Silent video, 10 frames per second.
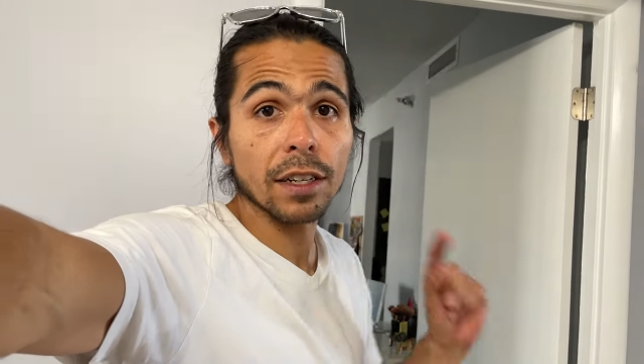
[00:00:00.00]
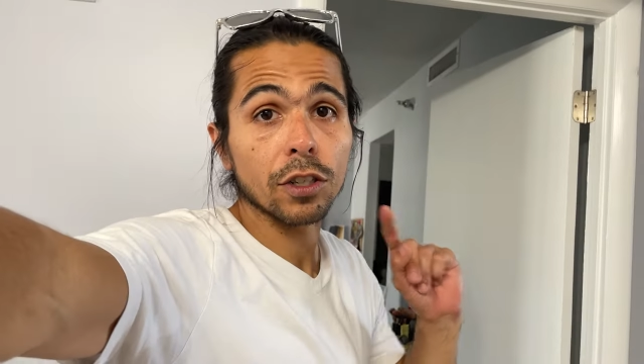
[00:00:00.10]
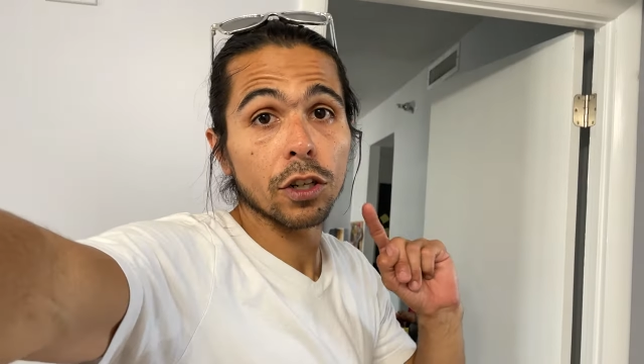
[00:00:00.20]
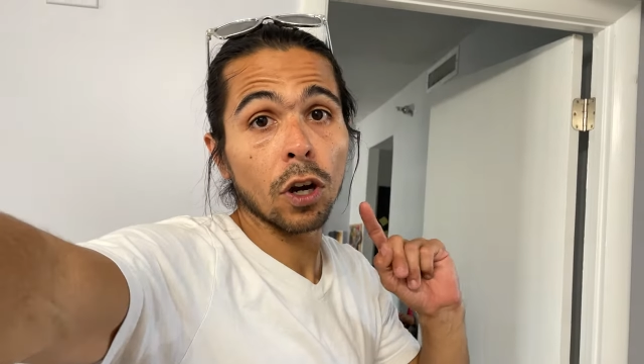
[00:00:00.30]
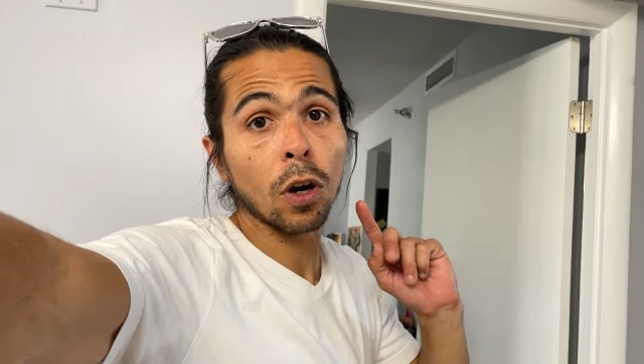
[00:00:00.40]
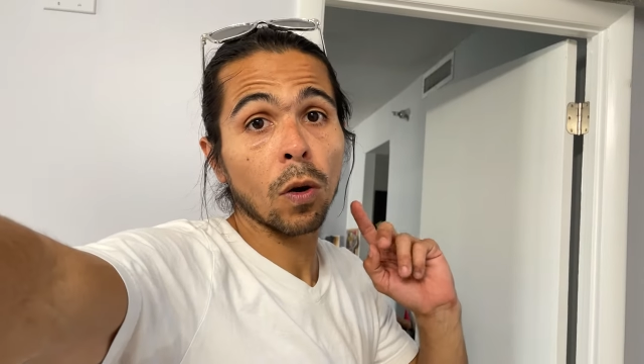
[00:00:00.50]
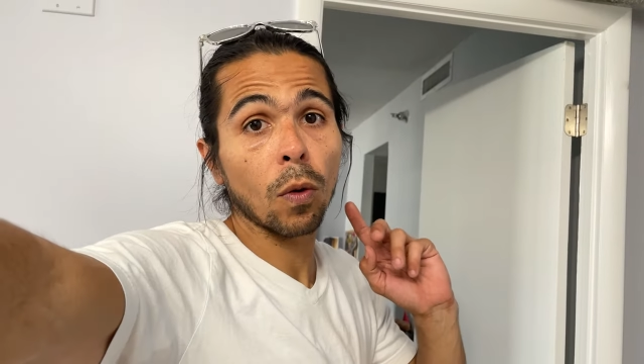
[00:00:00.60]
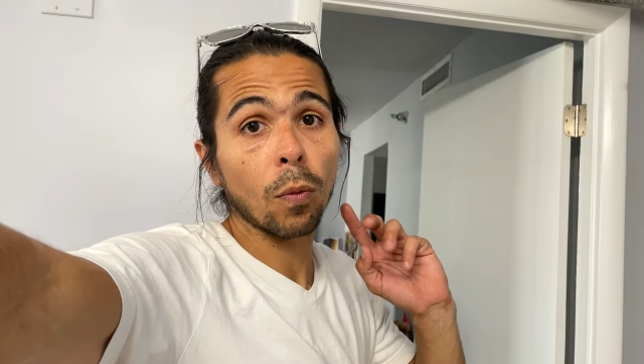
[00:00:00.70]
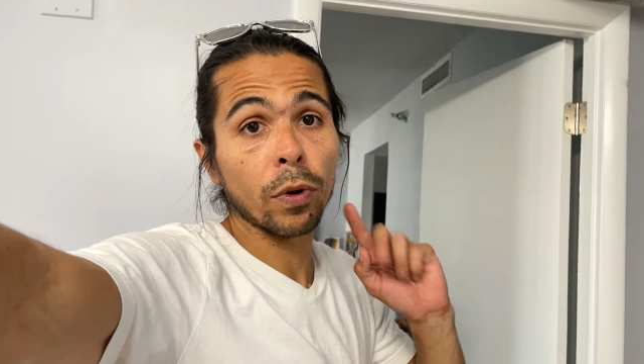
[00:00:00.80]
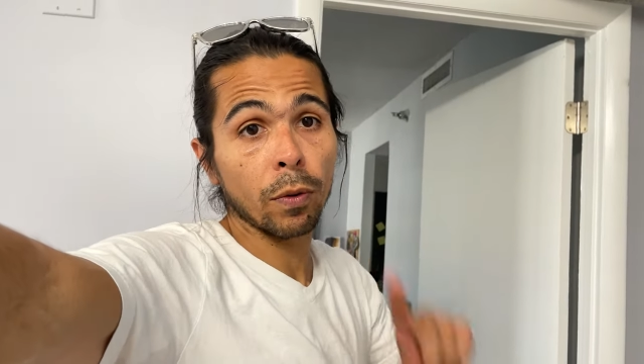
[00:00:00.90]
so
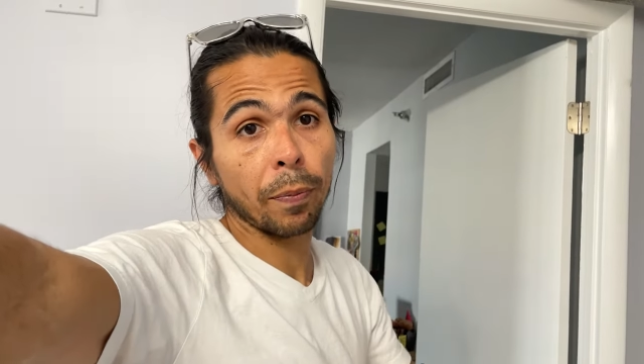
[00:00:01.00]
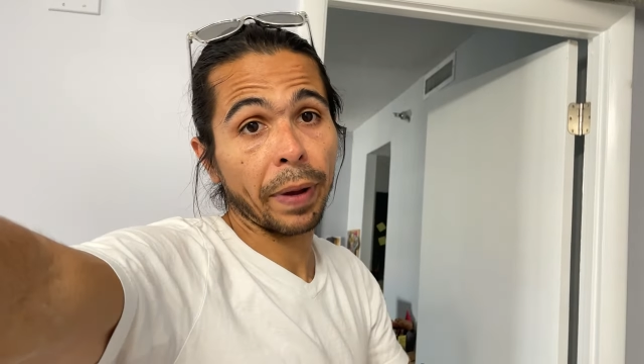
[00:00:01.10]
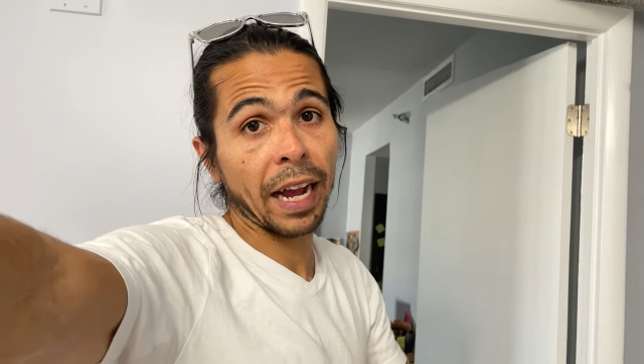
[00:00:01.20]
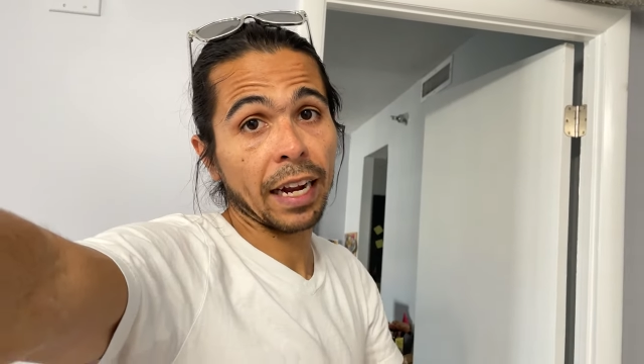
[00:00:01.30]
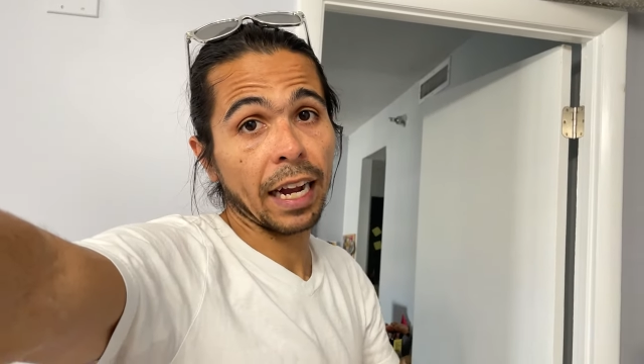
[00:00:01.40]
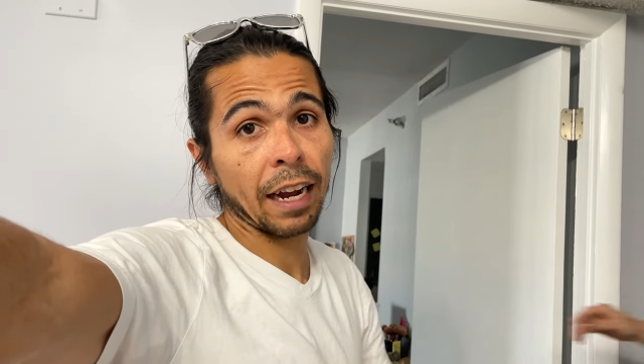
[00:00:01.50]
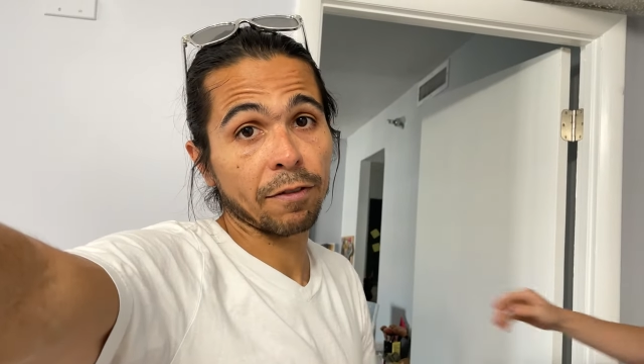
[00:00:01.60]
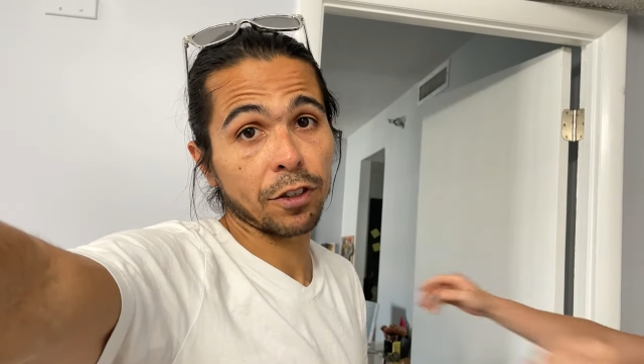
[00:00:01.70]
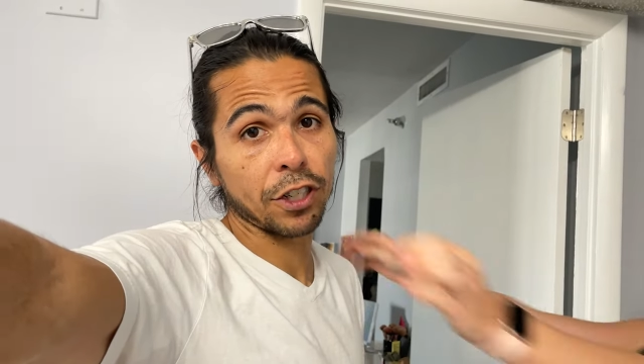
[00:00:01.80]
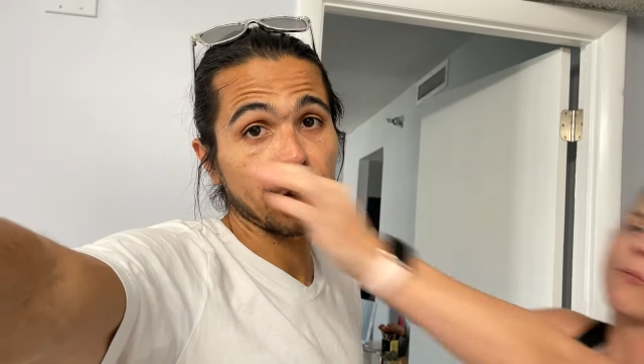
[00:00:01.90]
we will pack after she's